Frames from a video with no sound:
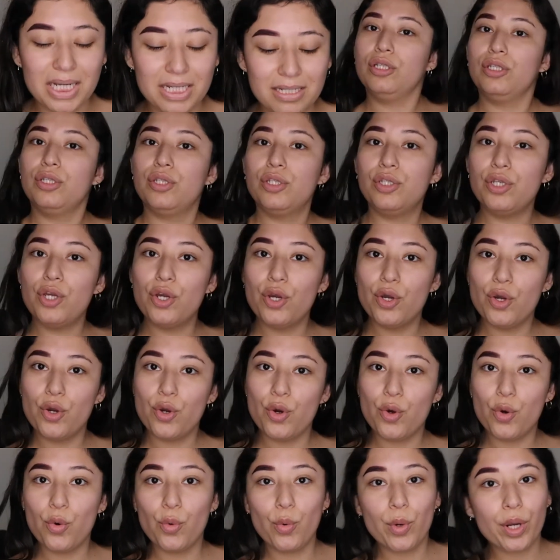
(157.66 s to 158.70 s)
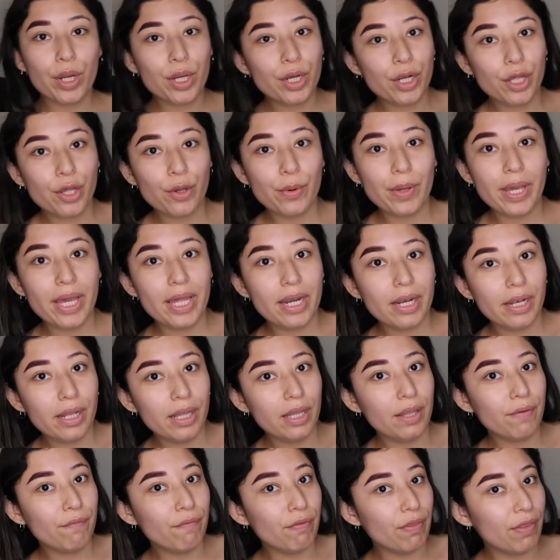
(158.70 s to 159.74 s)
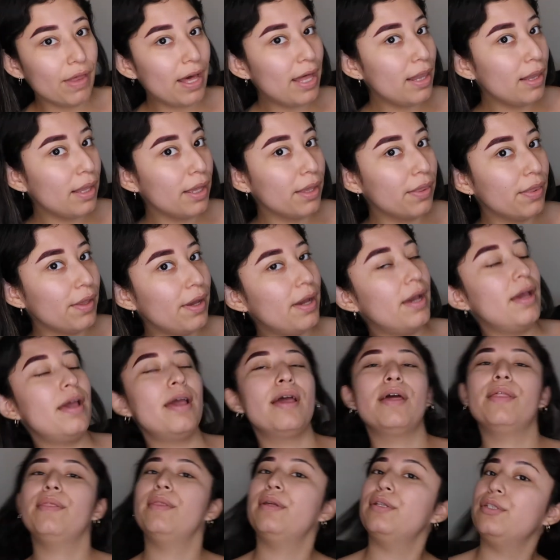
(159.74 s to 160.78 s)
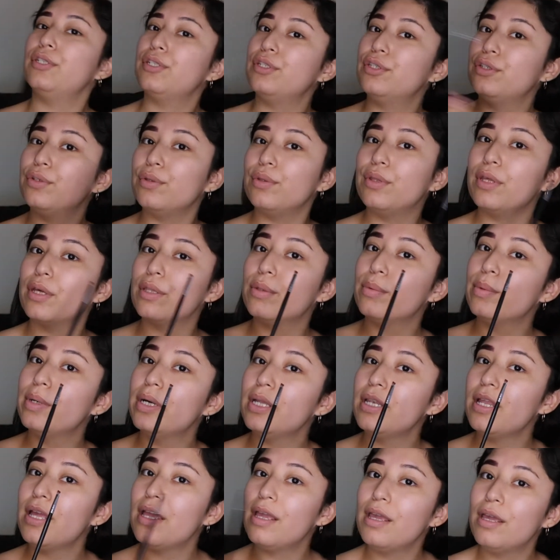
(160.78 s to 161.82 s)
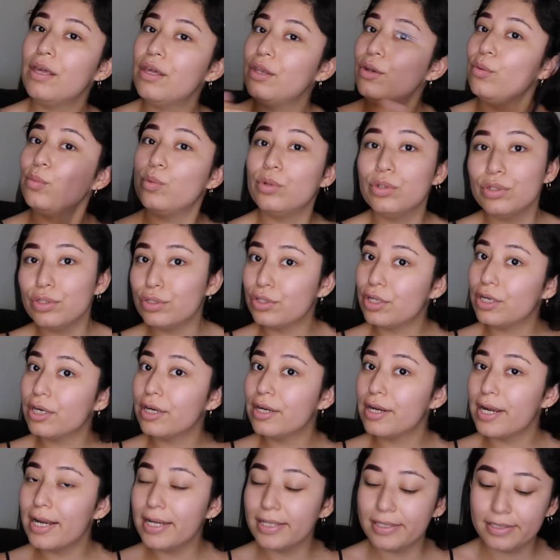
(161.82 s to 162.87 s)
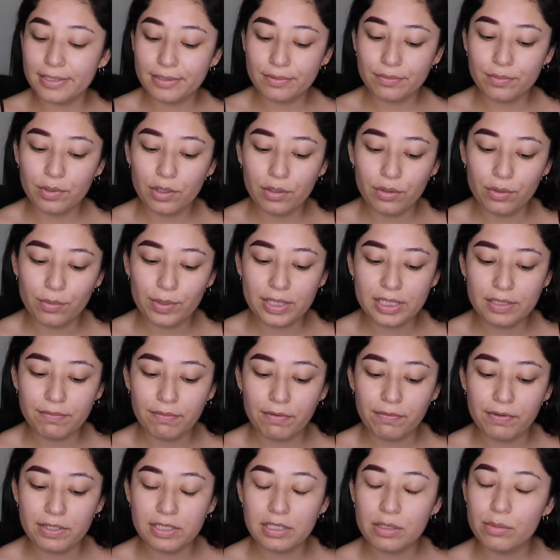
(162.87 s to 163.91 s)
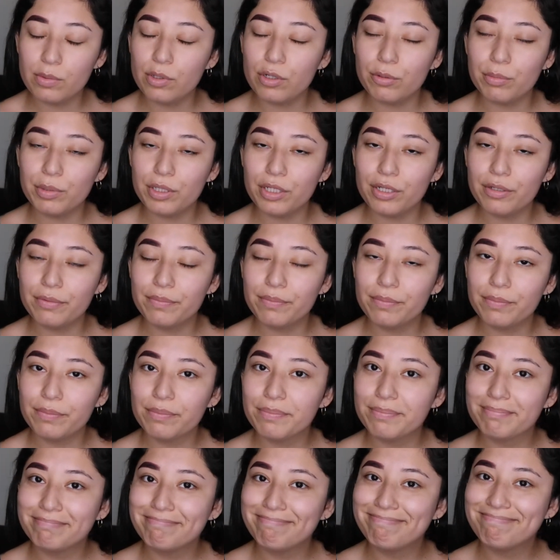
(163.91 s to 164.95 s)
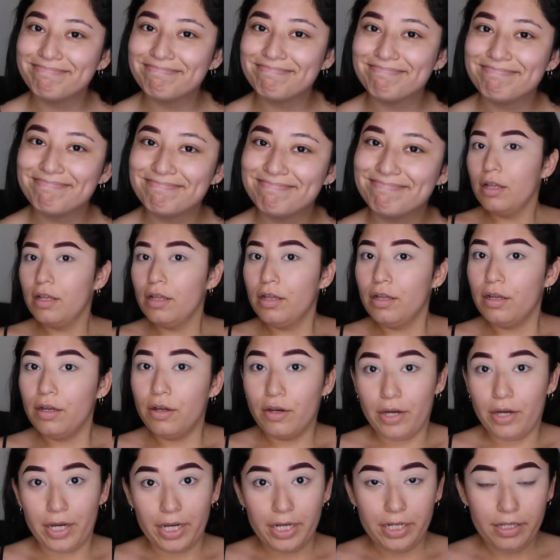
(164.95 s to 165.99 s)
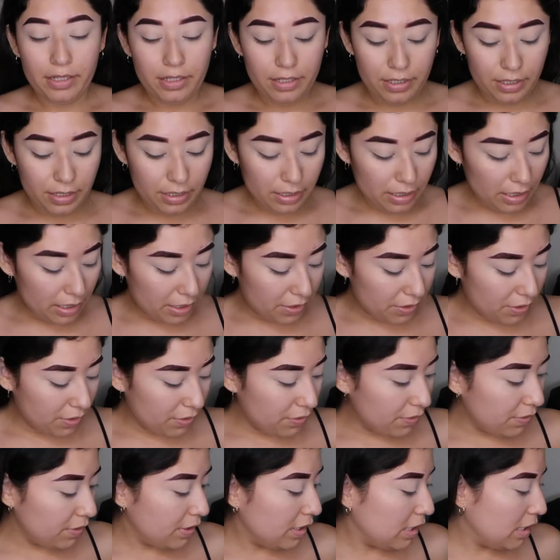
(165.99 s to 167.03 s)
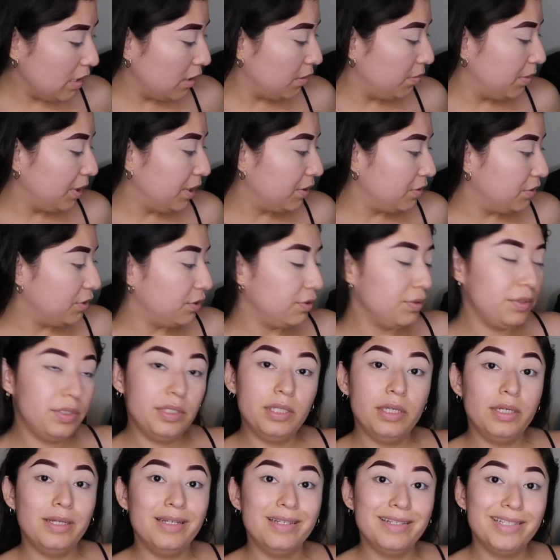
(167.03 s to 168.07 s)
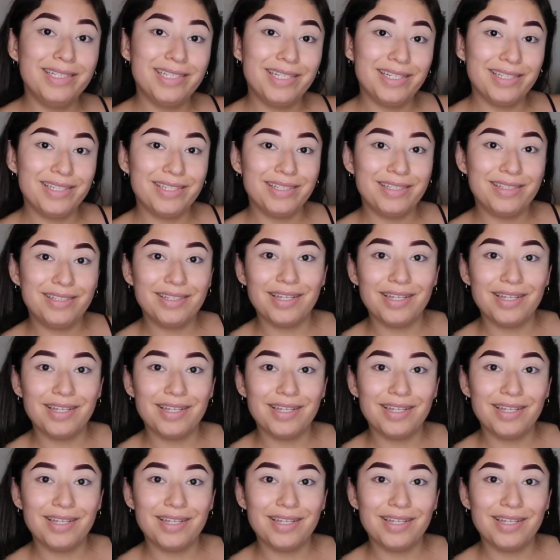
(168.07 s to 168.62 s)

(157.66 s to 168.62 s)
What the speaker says: So we're gonna go ahead and leave that like that, and then just do the other one, and we'll start our eyes. Well, the rest of our face like we normally do. All right, I don't know how Beetlejuice does it.